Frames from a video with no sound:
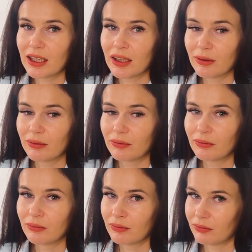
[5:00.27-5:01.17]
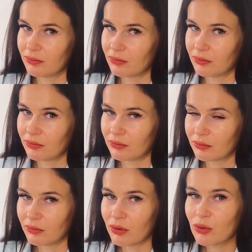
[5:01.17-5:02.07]
that,
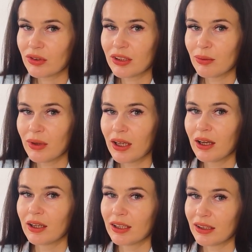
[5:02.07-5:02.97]
your CPI